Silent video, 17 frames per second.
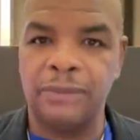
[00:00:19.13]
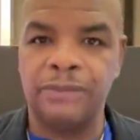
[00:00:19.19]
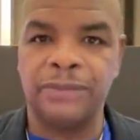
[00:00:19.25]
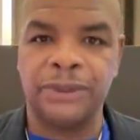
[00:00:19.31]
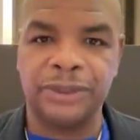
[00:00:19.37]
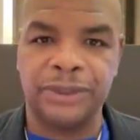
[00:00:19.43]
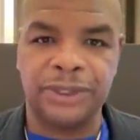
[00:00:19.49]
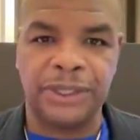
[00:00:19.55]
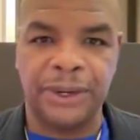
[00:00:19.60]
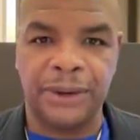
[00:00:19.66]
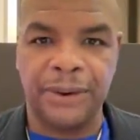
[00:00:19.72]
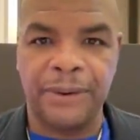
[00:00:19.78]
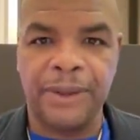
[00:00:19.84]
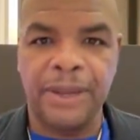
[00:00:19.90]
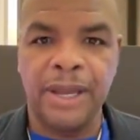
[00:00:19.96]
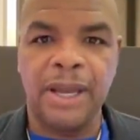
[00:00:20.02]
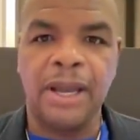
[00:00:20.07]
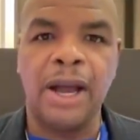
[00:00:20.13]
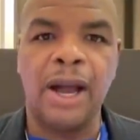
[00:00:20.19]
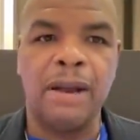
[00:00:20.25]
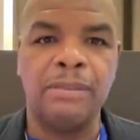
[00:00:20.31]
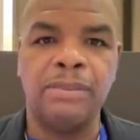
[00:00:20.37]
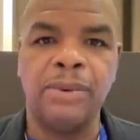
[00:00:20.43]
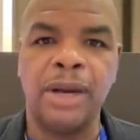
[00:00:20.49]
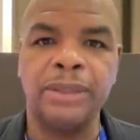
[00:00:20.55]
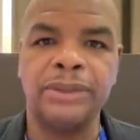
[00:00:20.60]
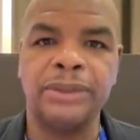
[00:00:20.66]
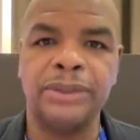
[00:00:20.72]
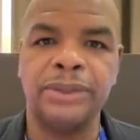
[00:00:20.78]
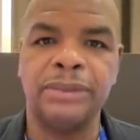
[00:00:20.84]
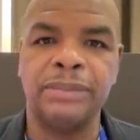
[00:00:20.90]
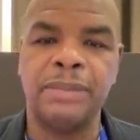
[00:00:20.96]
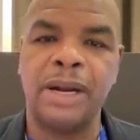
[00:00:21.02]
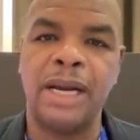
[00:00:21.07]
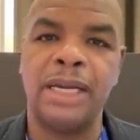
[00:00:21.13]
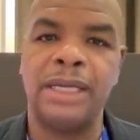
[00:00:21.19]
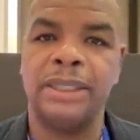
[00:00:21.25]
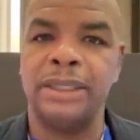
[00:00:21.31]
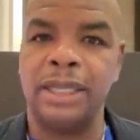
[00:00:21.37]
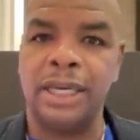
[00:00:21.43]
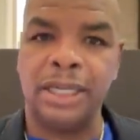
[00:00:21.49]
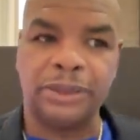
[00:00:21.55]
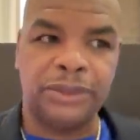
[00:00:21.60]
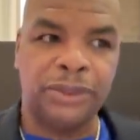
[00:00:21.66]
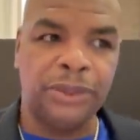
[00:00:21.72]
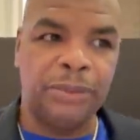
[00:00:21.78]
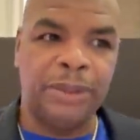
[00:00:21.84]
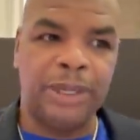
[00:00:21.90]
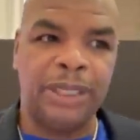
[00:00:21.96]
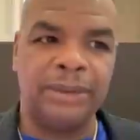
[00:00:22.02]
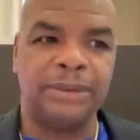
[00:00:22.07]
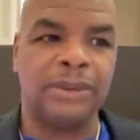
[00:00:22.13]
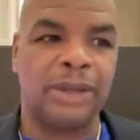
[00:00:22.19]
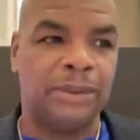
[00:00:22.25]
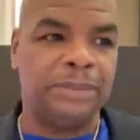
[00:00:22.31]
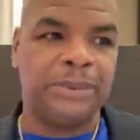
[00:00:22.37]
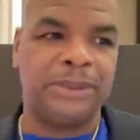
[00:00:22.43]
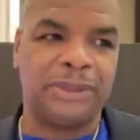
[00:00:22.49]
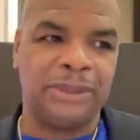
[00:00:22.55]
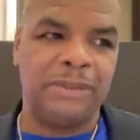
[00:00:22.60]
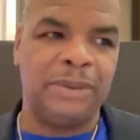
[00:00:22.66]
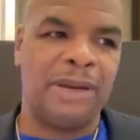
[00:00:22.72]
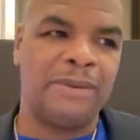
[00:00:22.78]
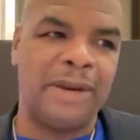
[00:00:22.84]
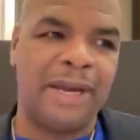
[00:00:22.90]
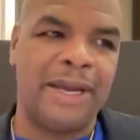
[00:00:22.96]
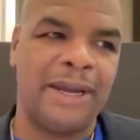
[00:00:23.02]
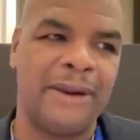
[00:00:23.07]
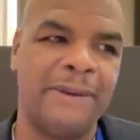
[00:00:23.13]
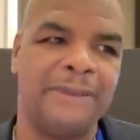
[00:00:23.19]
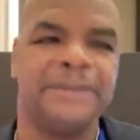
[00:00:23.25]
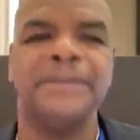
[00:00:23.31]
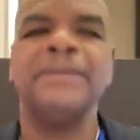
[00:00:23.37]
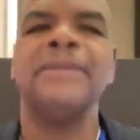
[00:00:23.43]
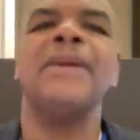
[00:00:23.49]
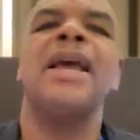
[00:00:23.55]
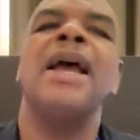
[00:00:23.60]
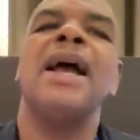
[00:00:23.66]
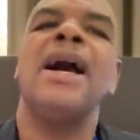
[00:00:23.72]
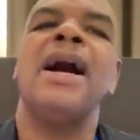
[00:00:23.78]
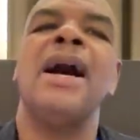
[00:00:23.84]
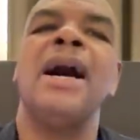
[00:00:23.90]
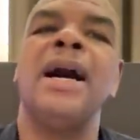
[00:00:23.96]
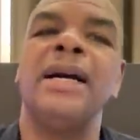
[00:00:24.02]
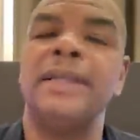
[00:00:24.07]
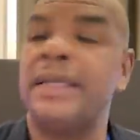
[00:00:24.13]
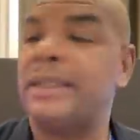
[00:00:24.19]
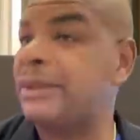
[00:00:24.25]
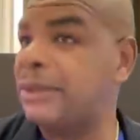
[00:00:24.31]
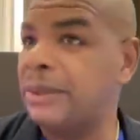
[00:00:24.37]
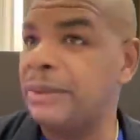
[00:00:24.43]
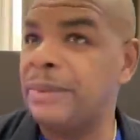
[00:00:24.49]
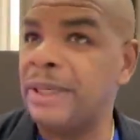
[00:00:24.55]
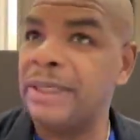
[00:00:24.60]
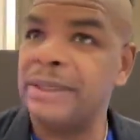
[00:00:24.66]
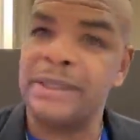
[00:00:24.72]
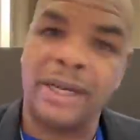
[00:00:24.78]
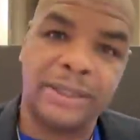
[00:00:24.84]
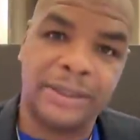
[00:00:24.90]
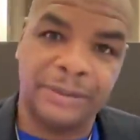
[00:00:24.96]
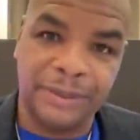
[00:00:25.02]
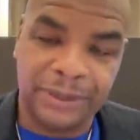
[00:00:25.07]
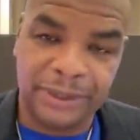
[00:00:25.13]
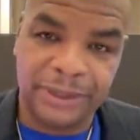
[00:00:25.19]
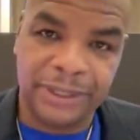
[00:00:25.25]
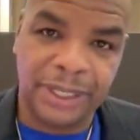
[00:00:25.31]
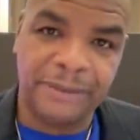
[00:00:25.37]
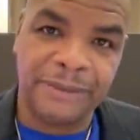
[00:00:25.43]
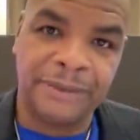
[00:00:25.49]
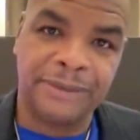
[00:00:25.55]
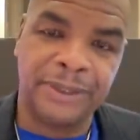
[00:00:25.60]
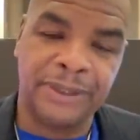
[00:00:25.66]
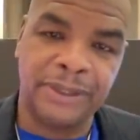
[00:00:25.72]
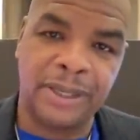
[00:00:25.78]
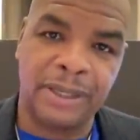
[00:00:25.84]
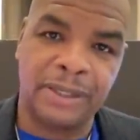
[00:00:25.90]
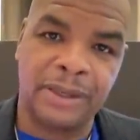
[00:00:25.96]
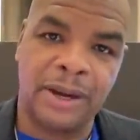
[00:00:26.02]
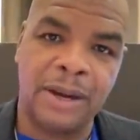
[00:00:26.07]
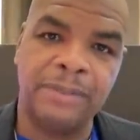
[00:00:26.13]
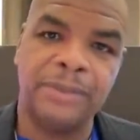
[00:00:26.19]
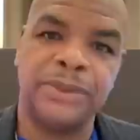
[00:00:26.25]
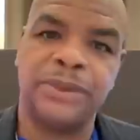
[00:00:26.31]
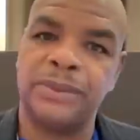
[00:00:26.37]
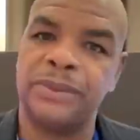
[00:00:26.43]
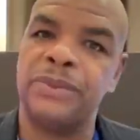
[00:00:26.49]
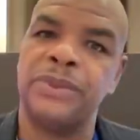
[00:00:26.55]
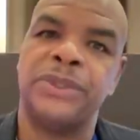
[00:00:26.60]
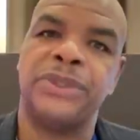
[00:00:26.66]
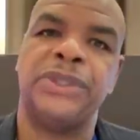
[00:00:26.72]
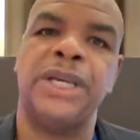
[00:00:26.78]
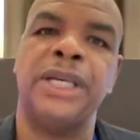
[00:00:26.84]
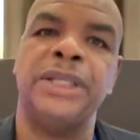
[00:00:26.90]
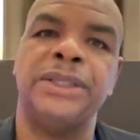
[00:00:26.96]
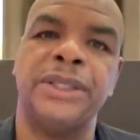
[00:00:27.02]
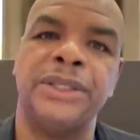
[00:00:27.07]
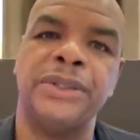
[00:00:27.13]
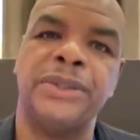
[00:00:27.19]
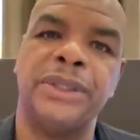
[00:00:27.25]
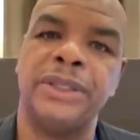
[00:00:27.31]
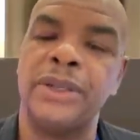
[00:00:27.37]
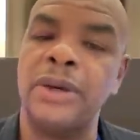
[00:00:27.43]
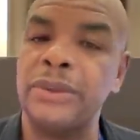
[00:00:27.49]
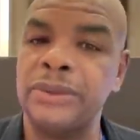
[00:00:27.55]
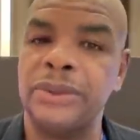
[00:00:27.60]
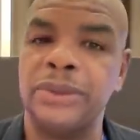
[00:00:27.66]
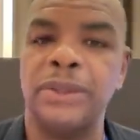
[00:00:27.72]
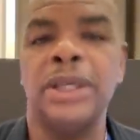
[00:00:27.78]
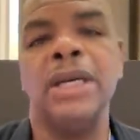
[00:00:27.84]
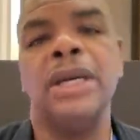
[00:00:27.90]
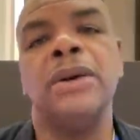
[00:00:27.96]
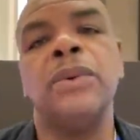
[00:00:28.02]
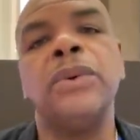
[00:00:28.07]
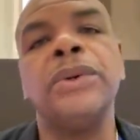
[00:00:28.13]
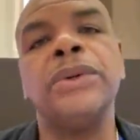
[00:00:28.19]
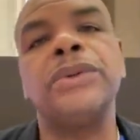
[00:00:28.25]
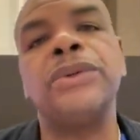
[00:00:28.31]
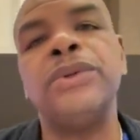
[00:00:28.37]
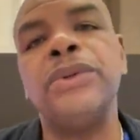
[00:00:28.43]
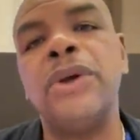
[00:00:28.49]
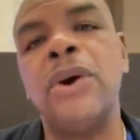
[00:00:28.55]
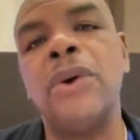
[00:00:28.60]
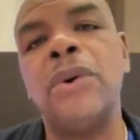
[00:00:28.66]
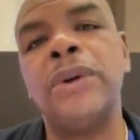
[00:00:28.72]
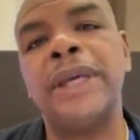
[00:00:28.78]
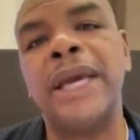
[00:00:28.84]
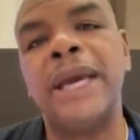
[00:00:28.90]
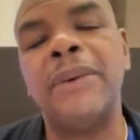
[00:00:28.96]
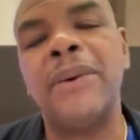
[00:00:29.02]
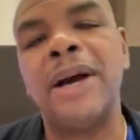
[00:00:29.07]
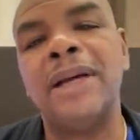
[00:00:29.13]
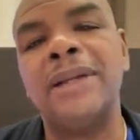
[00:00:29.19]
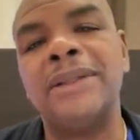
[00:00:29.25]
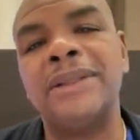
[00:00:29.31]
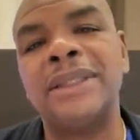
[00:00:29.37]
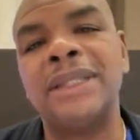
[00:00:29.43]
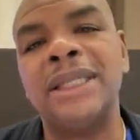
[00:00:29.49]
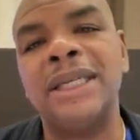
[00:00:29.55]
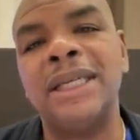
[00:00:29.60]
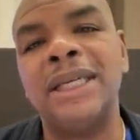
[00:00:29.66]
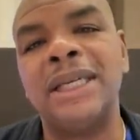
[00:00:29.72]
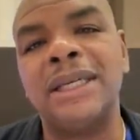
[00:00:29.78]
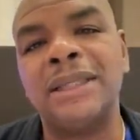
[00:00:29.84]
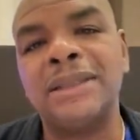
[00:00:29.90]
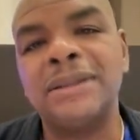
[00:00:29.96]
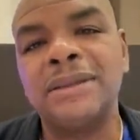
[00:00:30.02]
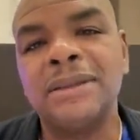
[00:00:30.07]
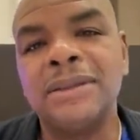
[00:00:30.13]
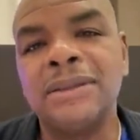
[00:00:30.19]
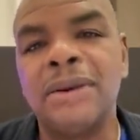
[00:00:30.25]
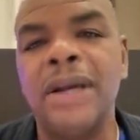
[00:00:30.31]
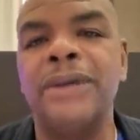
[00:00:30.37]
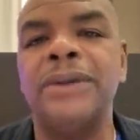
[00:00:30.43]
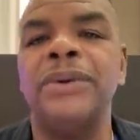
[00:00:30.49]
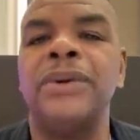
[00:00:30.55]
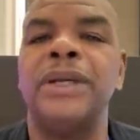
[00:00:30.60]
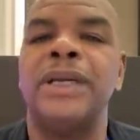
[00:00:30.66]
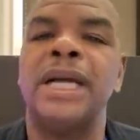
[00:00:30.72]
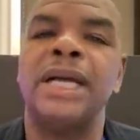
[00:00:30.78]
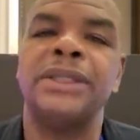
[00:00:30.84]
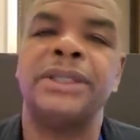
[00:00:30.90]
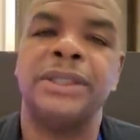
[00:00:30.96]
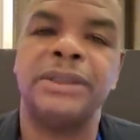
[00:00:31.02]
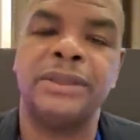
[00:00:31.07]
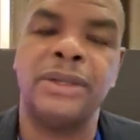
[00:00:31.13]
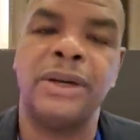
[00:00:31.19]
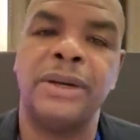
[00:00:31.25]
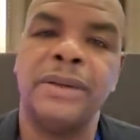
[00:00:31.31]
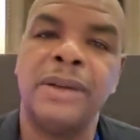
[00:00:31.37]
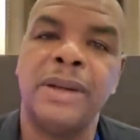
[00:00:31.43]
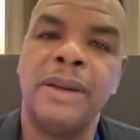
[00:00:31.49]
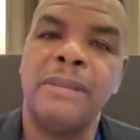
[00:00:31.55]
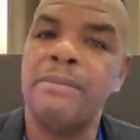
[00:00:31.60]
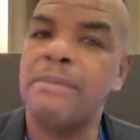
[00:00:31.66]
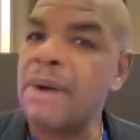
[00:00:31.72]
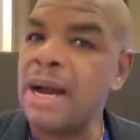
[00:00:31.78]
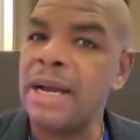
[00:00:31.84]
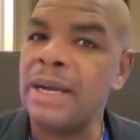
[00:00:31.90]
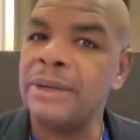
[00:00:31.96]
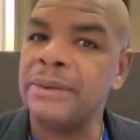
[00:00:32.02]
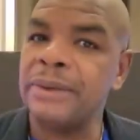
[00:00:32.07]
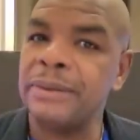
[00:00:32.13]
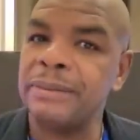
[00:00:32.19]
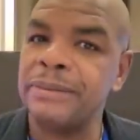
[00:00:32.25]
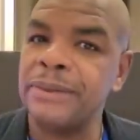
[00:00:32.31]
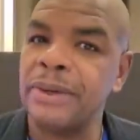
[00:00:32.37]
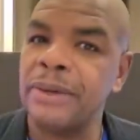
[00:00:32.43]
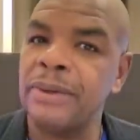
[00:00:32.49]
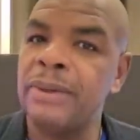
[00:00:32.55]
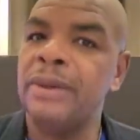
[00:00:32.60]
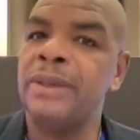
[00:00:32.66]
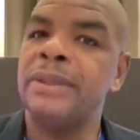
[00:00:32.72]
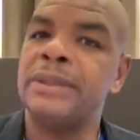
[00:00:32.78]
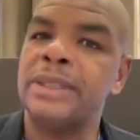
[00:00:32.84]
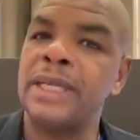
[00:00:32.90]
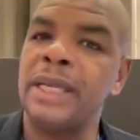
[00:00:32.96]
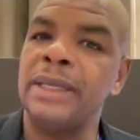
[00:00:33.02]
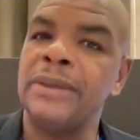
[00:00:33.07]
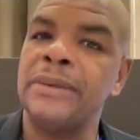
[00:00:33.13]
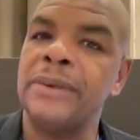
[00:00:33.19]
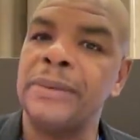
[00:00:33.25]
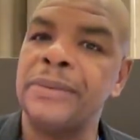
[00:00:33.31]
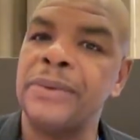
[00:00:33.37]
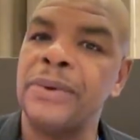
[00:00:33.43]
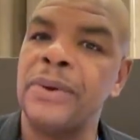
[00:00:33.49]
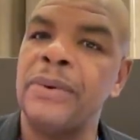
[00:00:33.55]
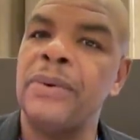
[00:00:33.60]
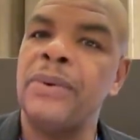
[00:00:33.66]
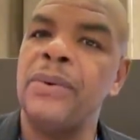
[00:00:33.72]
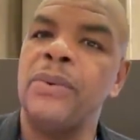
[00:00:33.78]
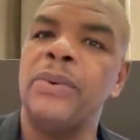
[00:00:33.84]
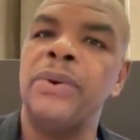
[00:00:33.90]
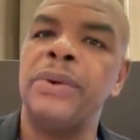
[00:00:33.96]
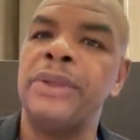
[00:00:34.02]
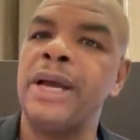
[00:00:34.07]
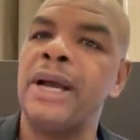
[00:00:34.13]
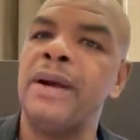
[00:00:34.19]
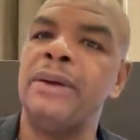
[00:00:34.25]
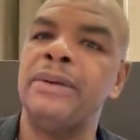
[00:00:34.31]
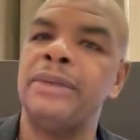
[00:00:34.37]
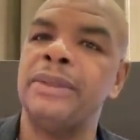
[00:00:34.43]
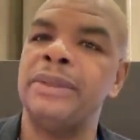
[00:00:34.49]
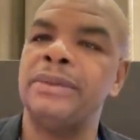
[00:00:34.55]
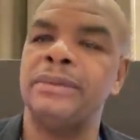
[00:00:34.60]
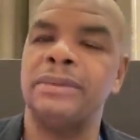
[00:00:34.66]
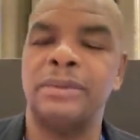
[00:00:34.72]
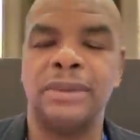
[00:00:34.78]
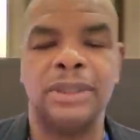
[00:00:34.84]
conference here, uh, brought to you by uh, Toobit. Oops, Toobit right here. Uh, that's toobit.davincij15.com. This is the exchange that you can go to with no KYC right? You can actually start buying crypto, selling crypto without